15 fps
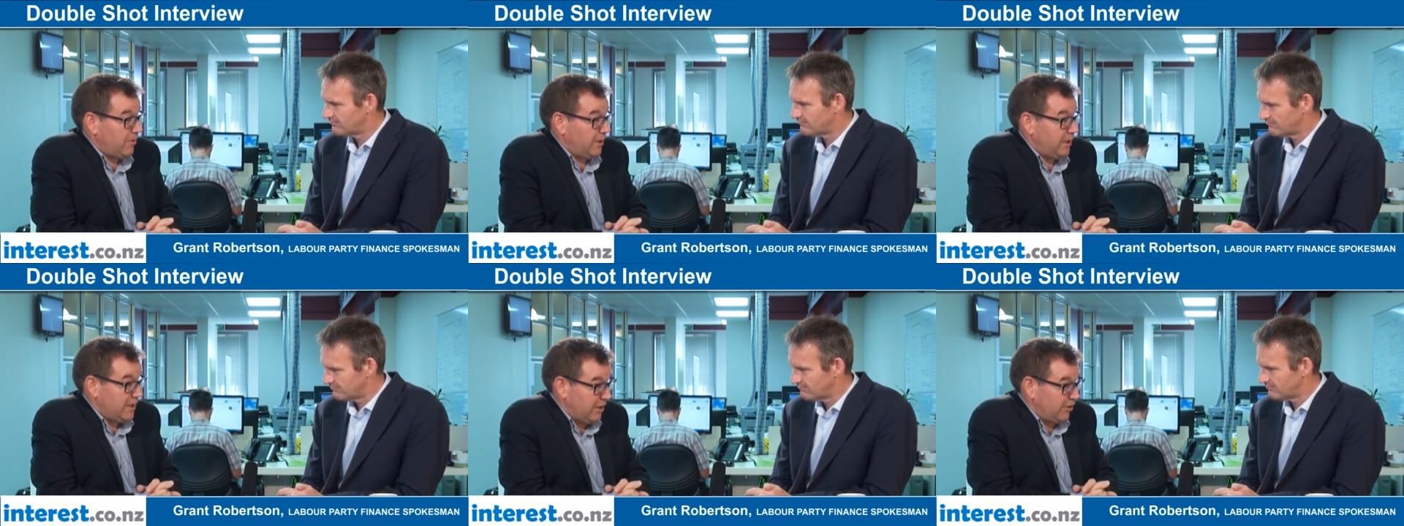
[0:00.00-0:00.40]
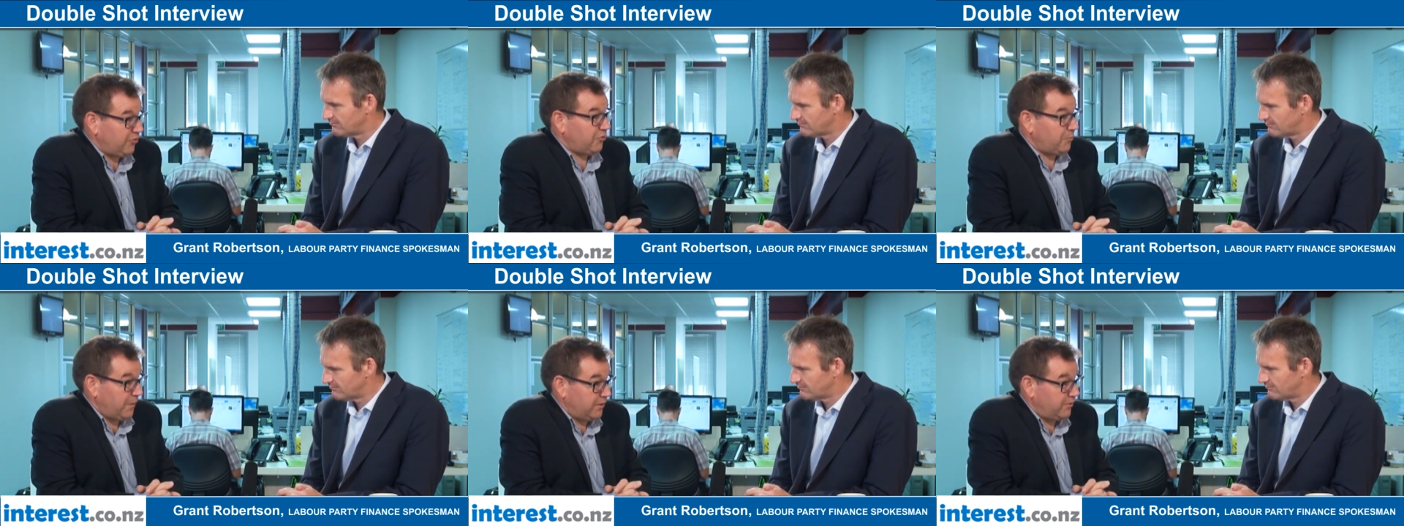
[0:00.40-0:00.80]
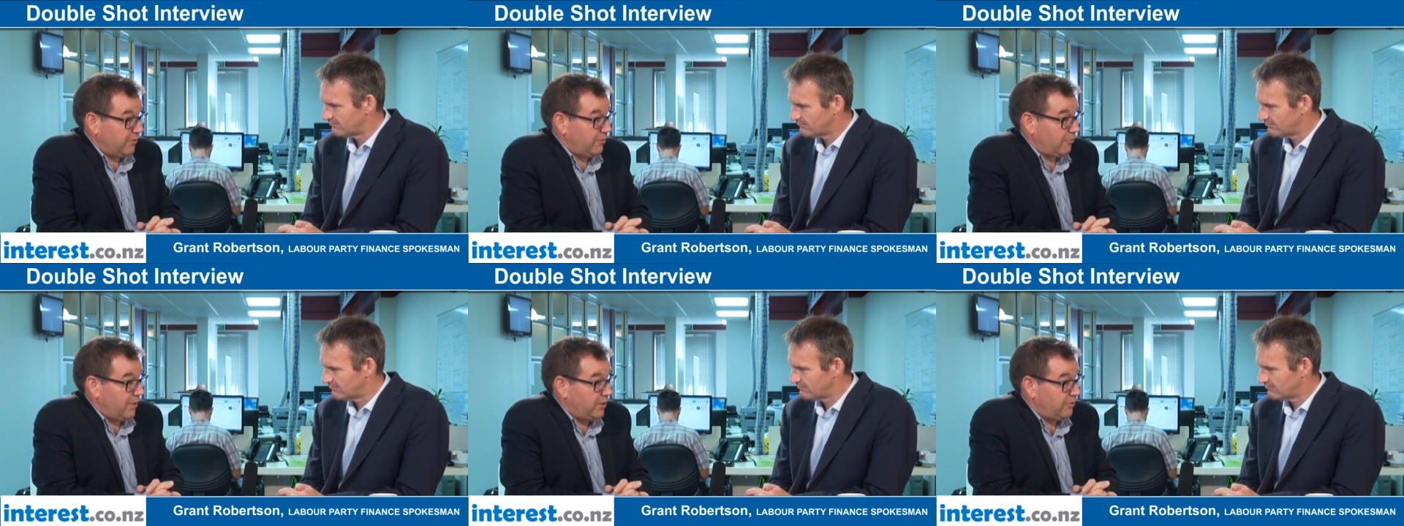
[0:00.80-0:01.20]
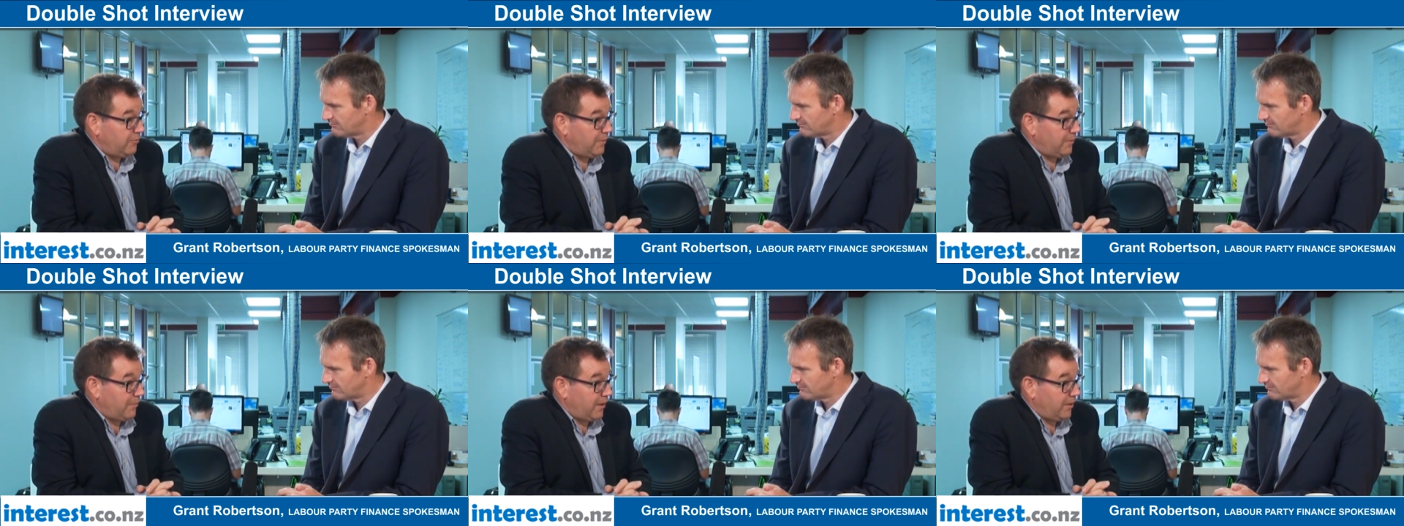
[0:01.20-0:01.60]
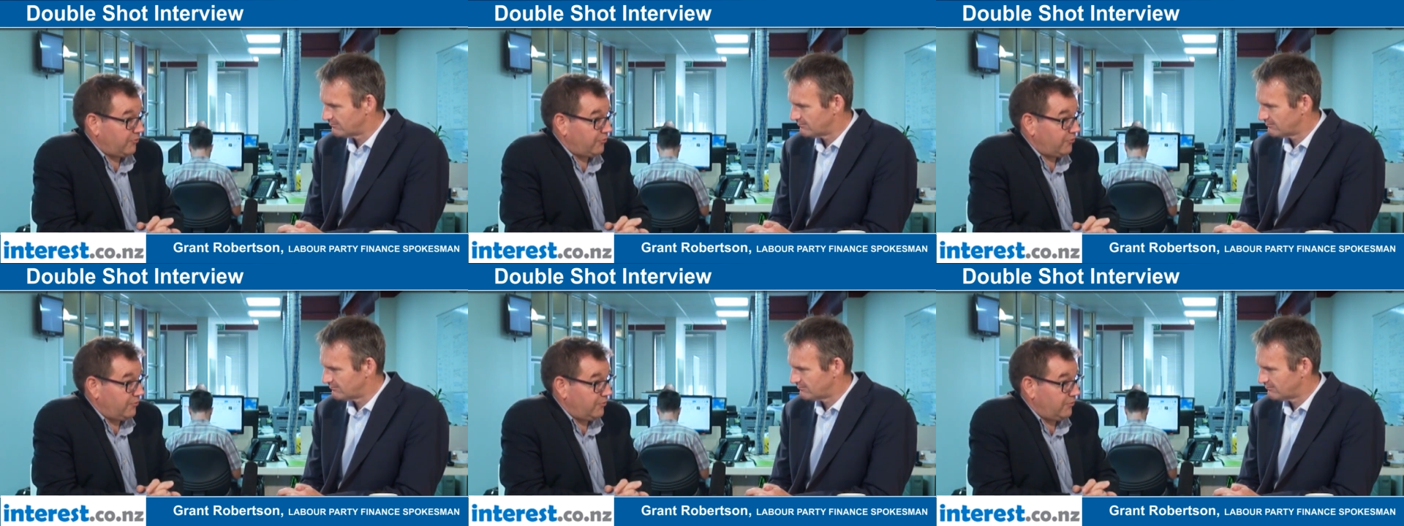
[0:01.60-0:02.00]
Speaker 1: that he expected the rate to be
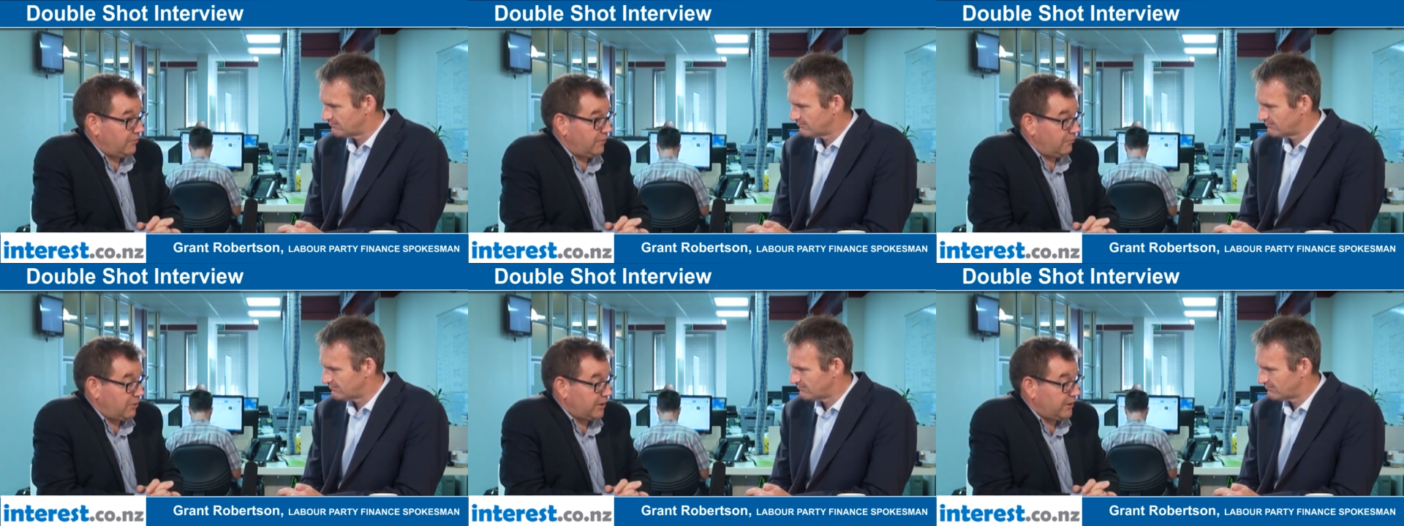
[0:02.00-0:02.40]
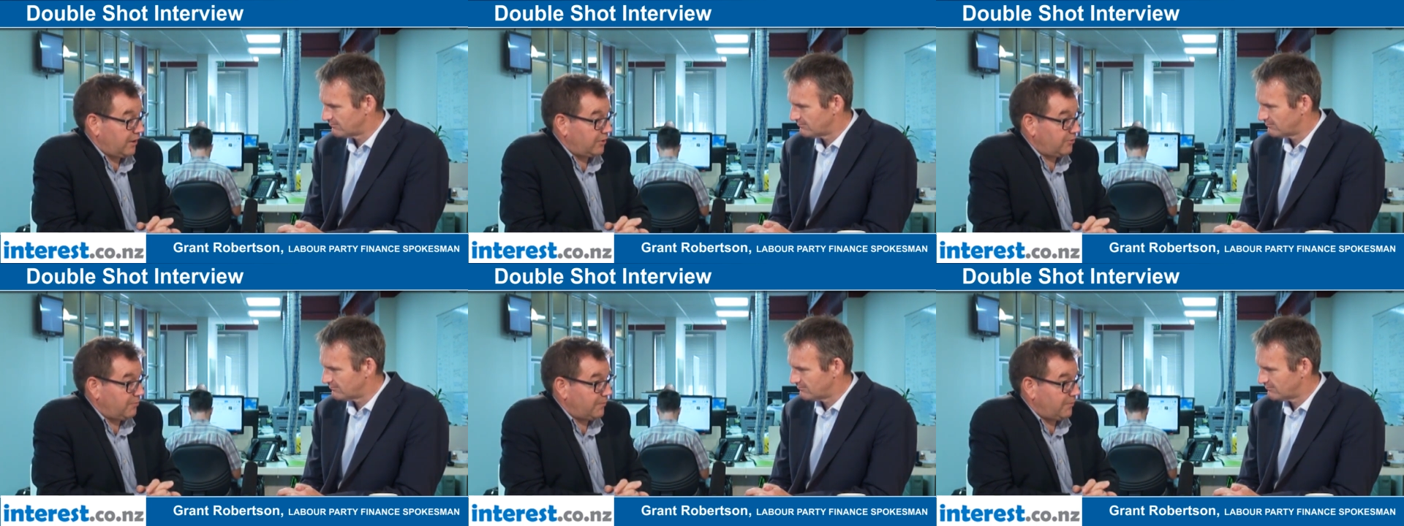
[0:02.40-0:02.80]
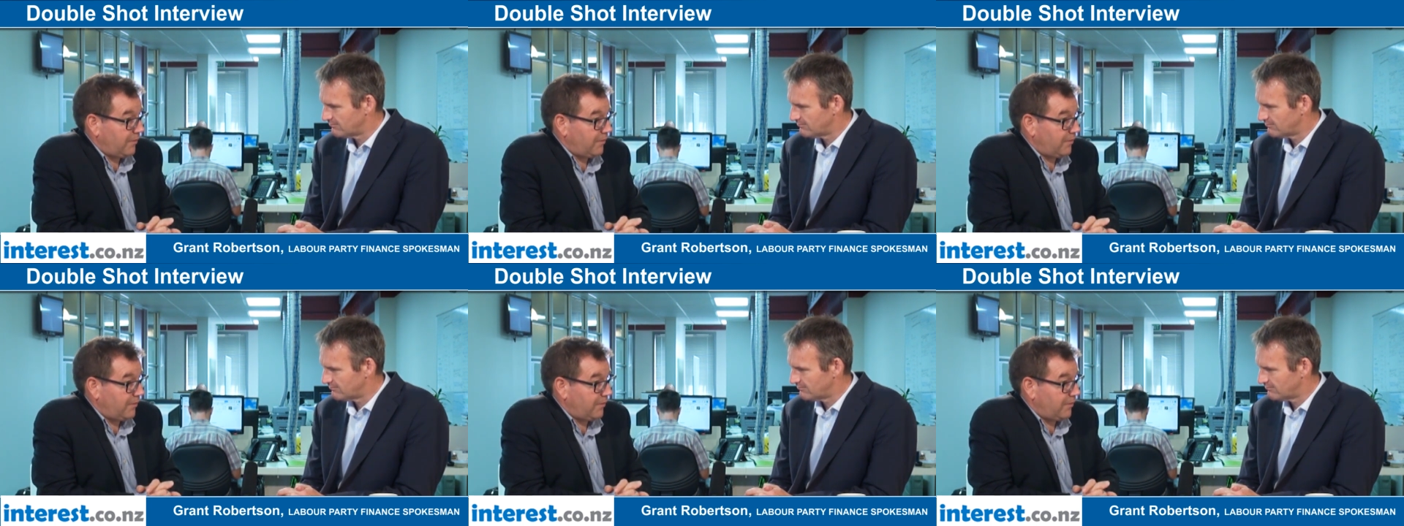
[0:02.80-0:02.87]
passed on, the rate cut to